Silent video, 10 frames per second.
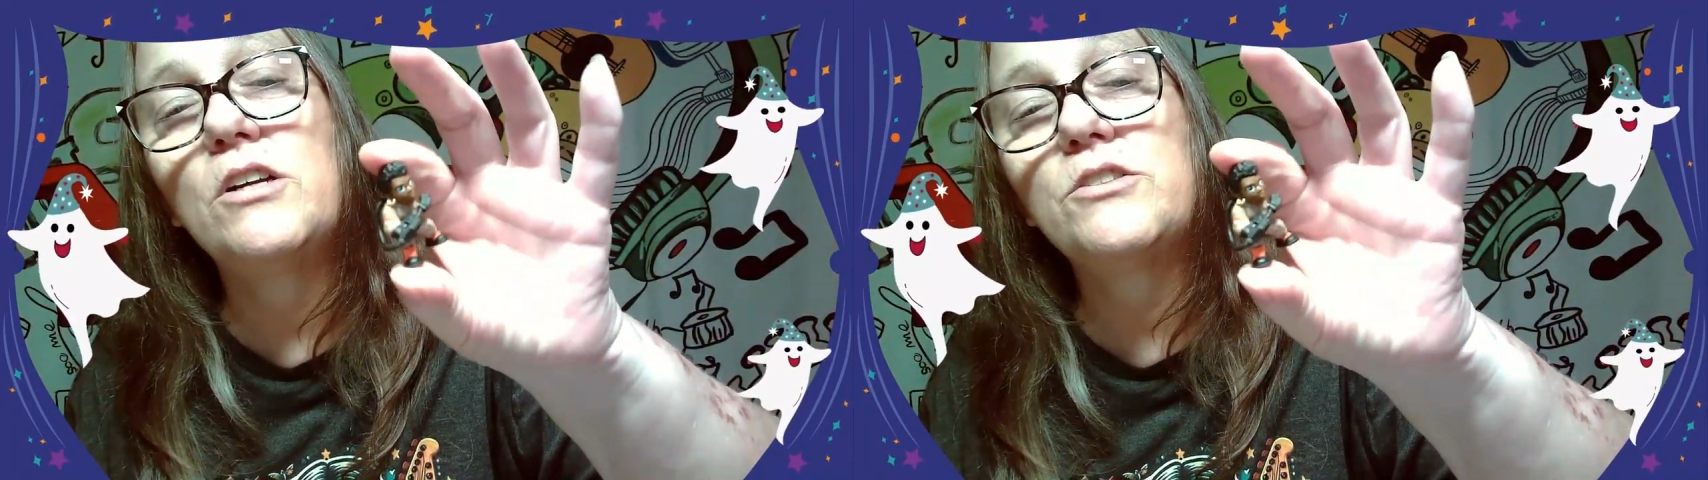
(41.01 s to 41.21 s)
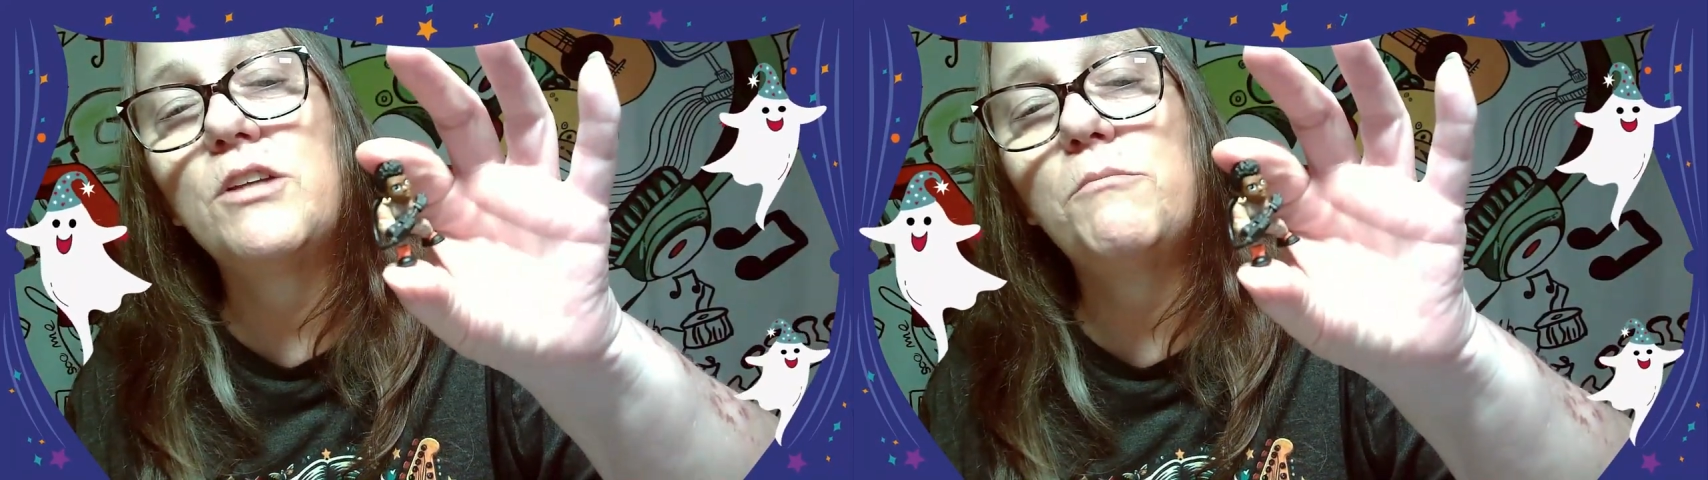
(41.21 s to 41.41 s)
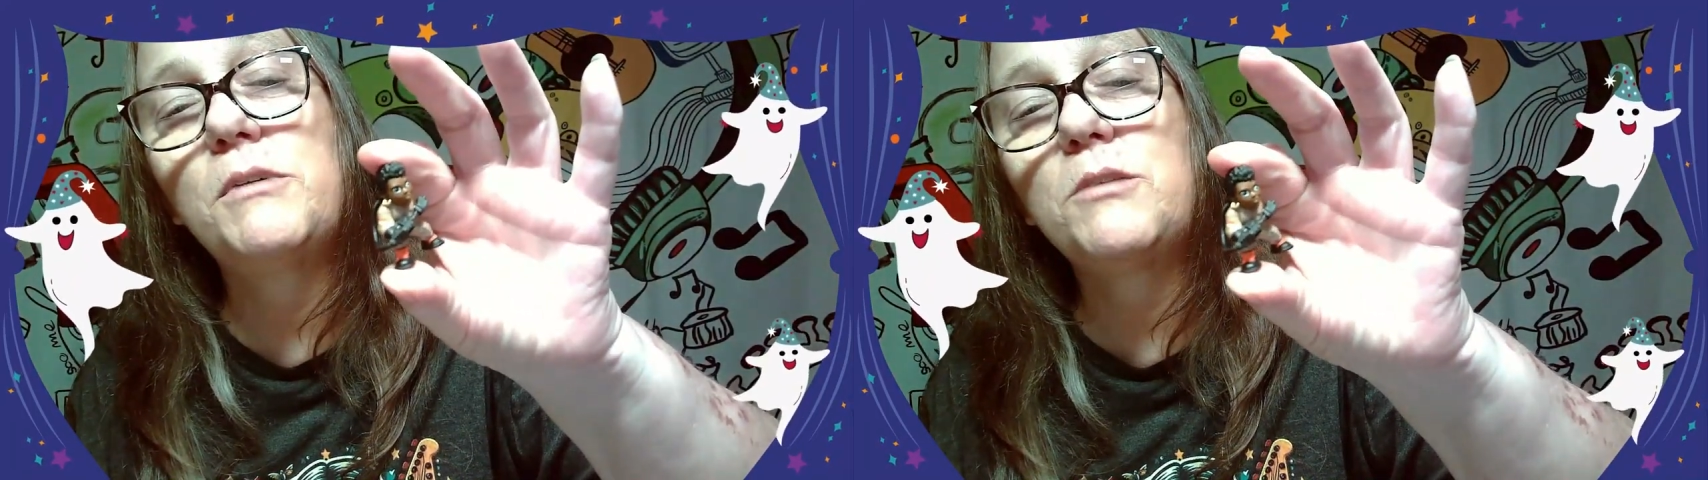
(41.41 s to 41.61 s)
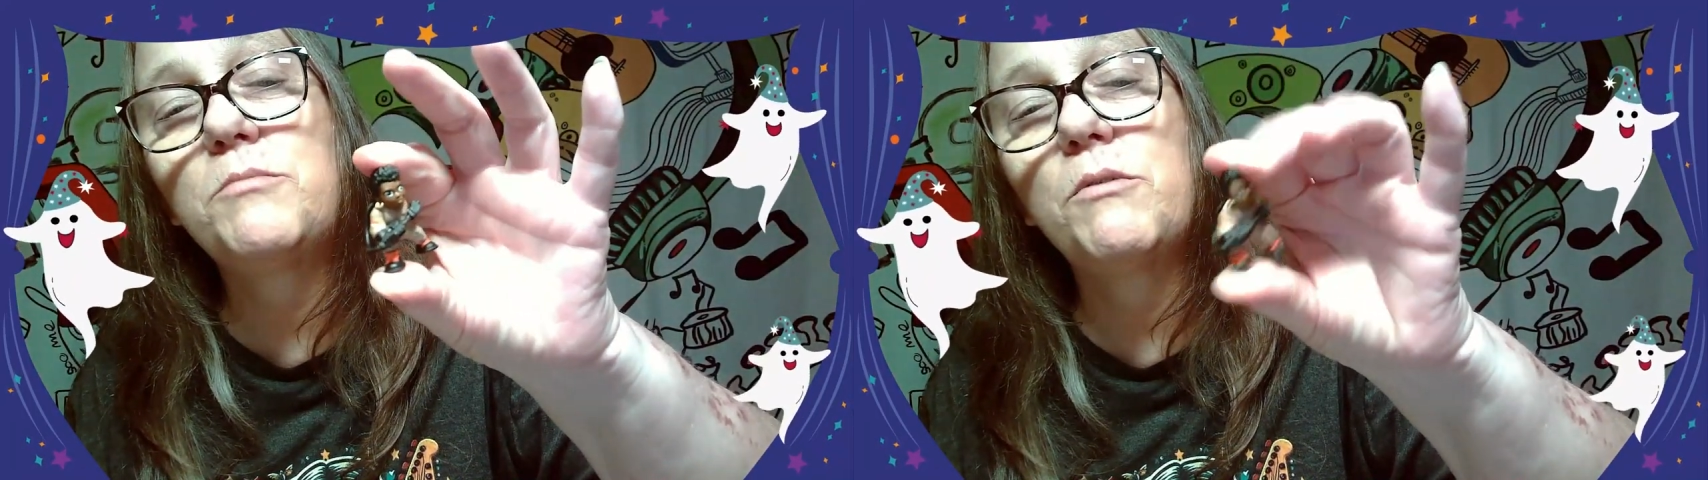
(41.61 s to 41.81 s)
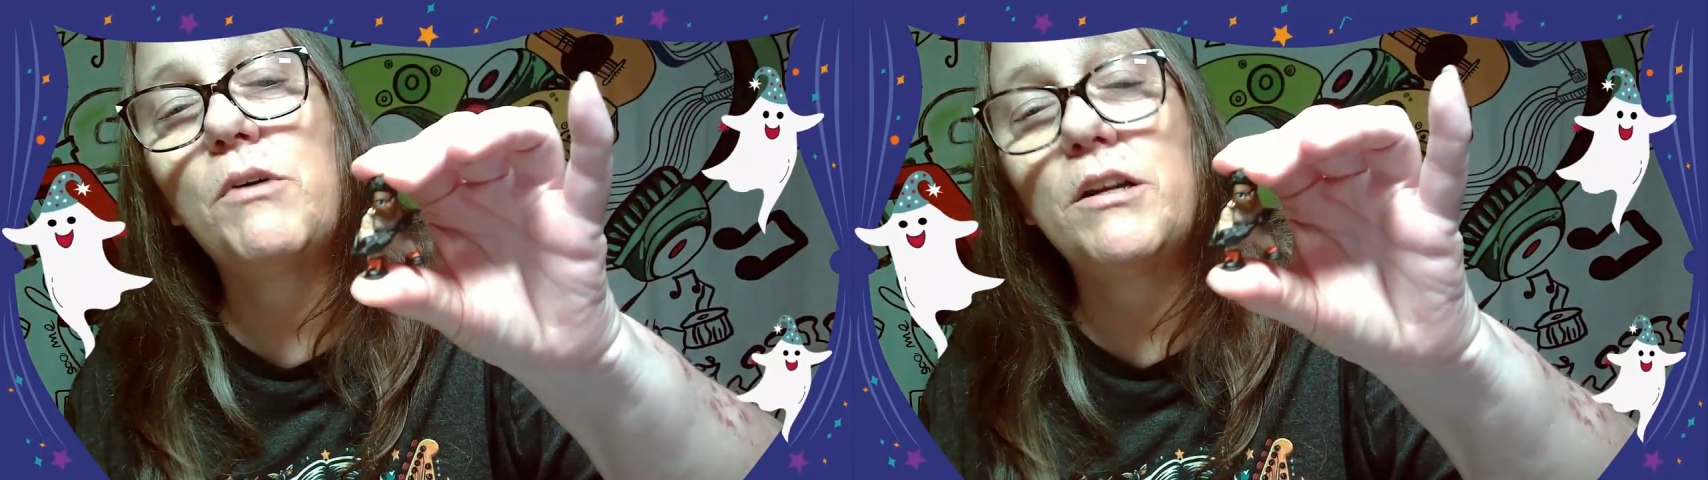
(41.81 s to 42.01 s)
So that
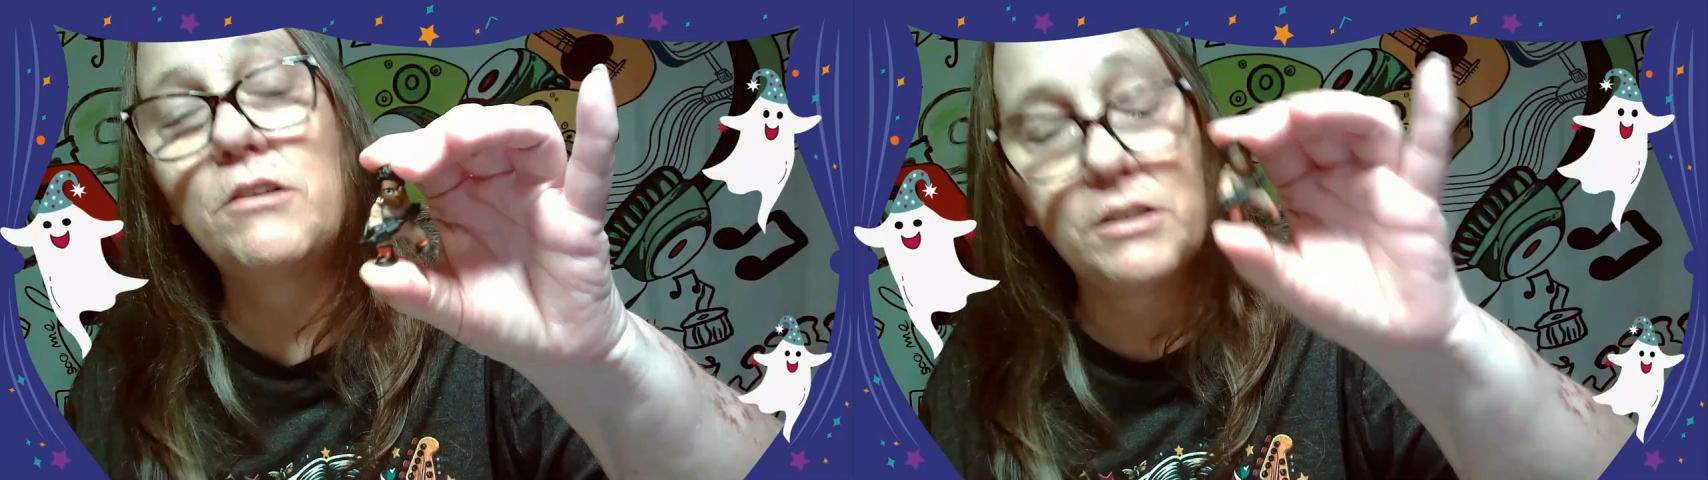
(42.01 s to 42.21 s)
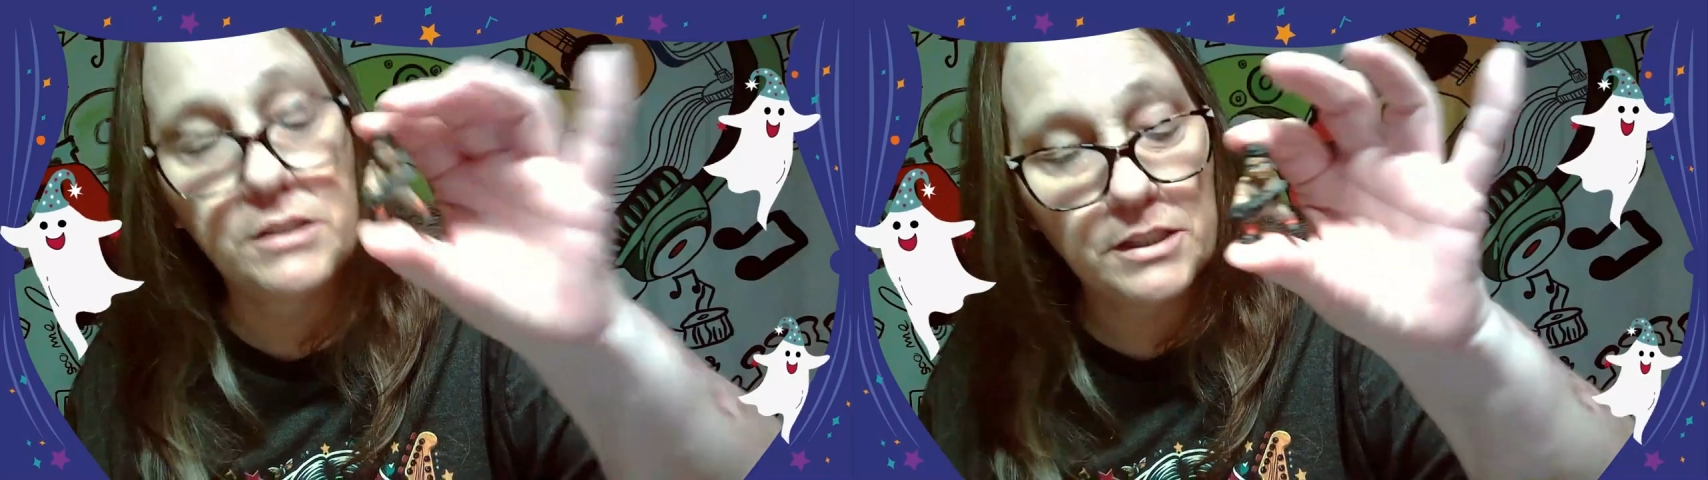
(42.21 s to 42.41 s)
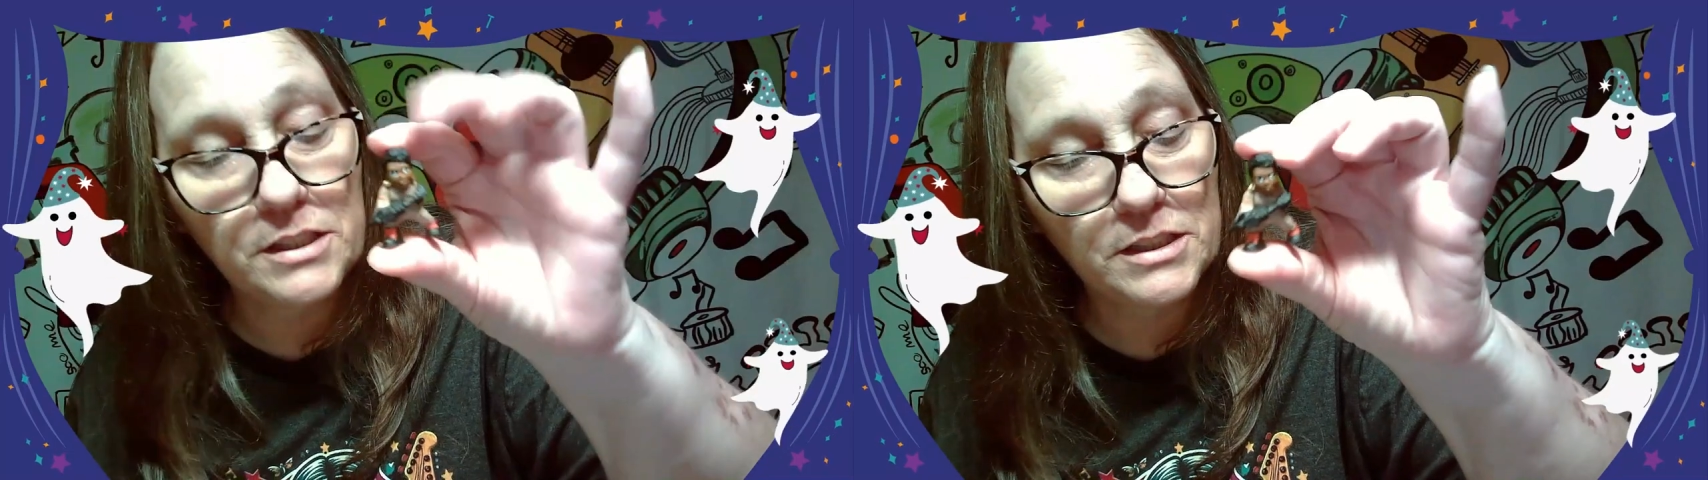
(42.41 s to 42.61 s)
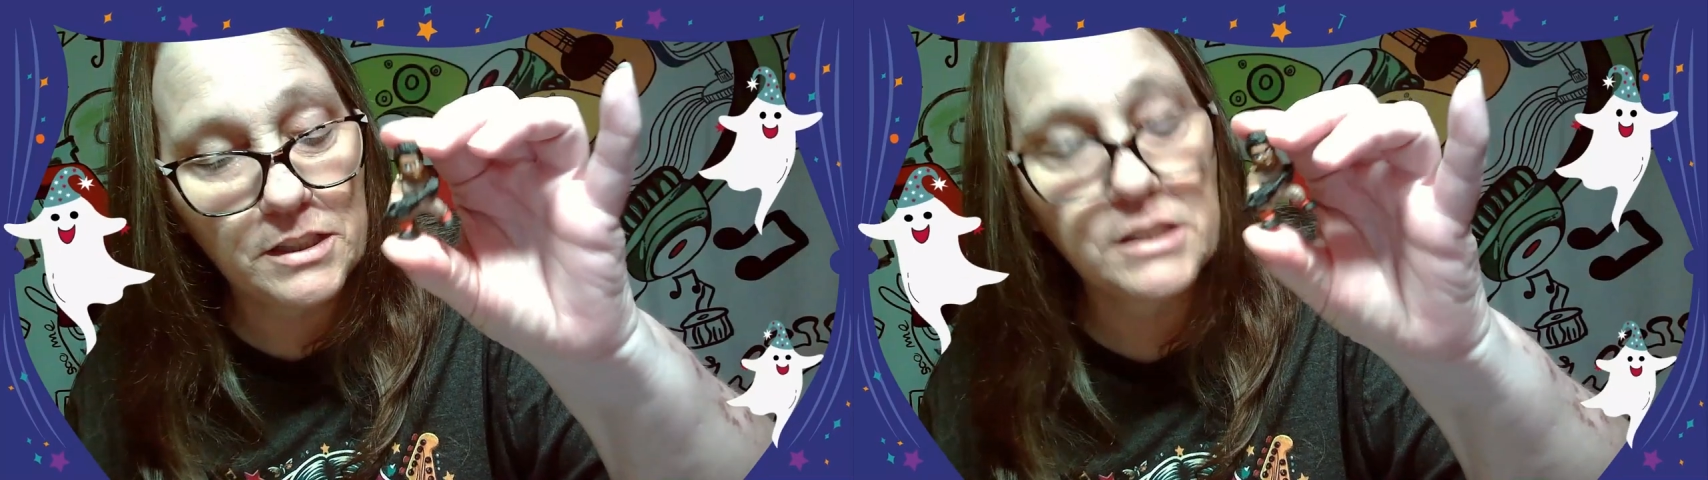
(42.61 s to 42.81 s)
must be why I don't, because this is